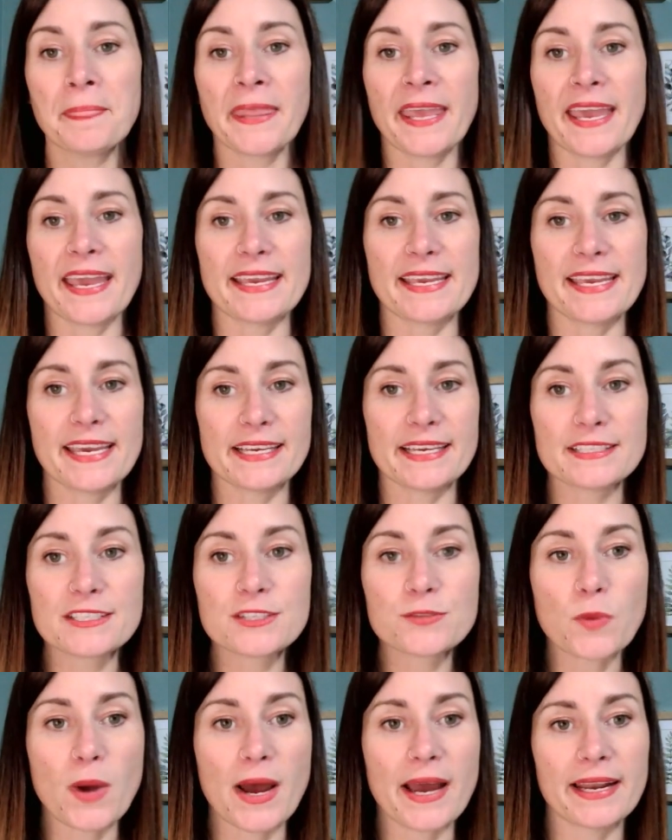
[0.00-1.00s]
a
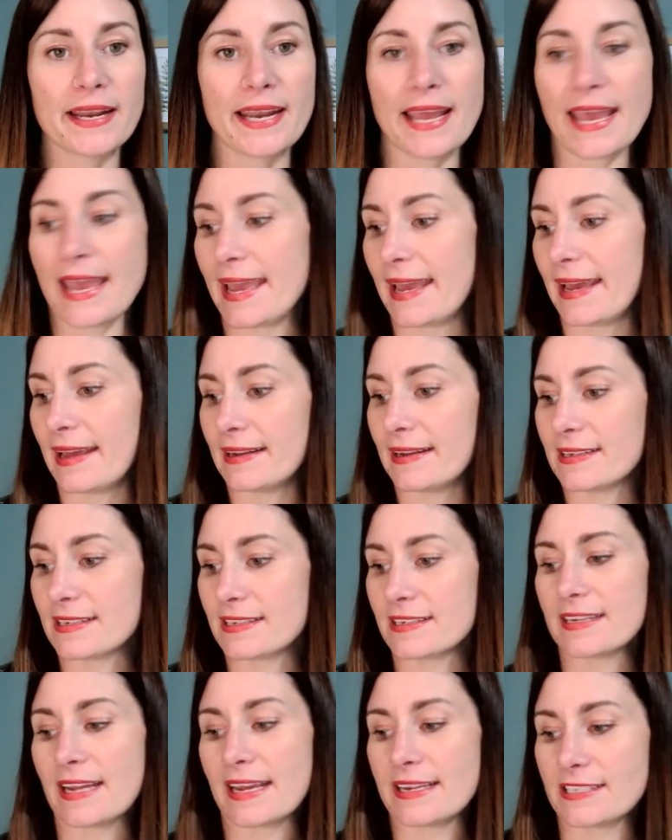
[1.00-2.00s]
kids one, and
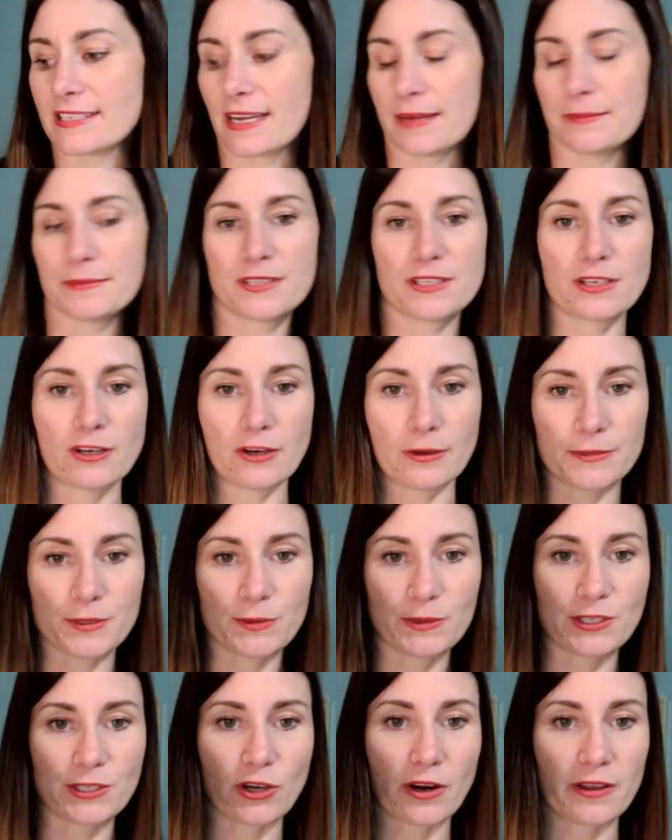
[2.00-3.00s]
nighttime syrups,
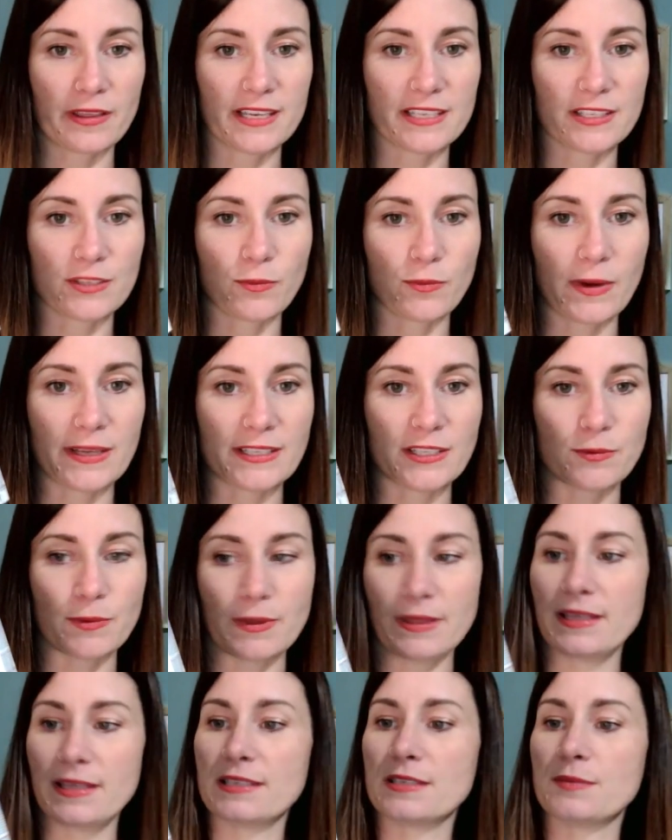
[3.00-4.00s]
which are these ones
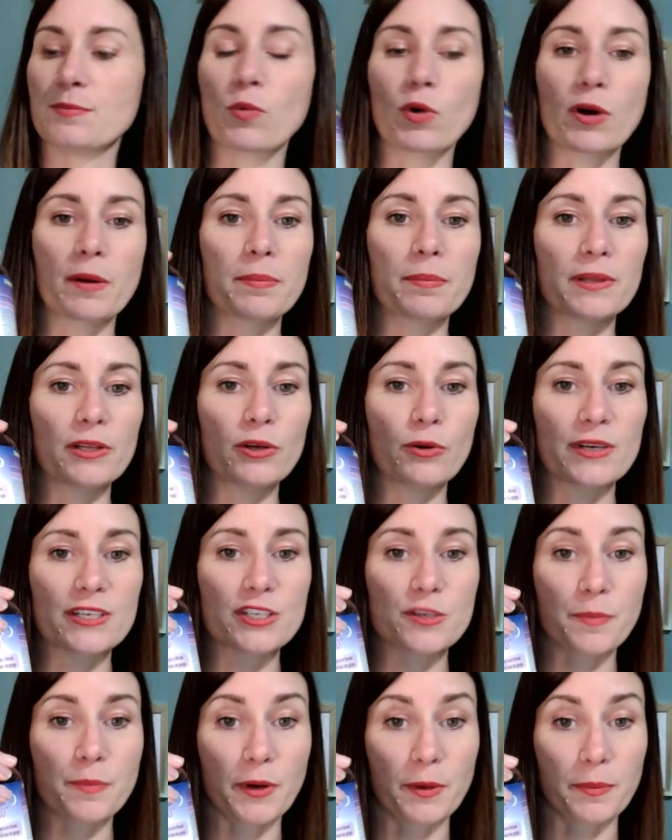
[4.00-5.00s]
with this more
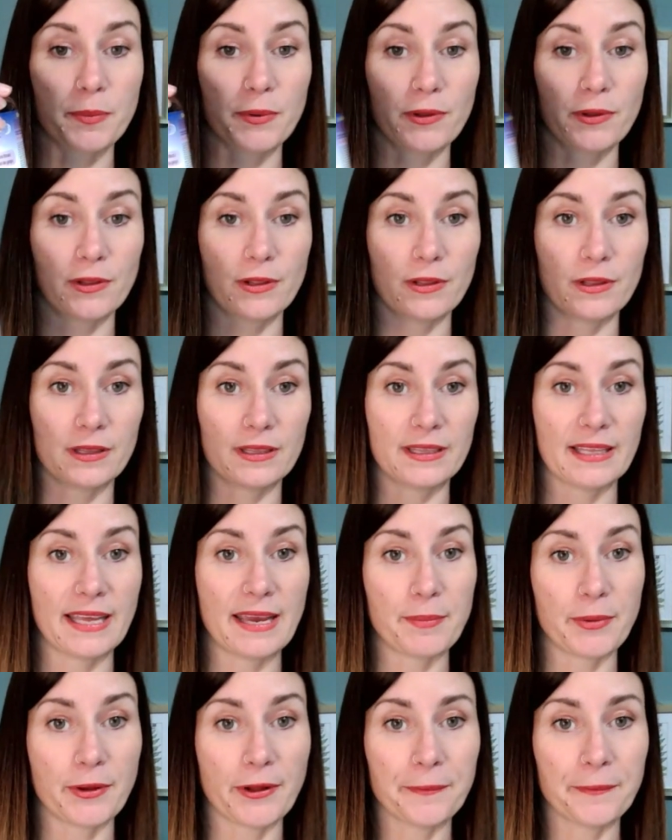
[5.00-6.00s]
bluish purple
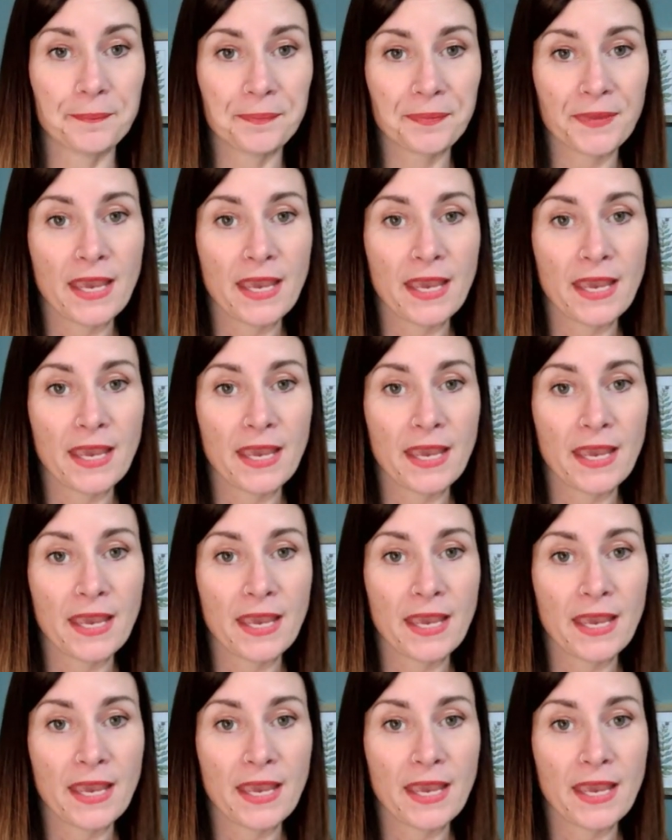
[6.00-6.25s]
label.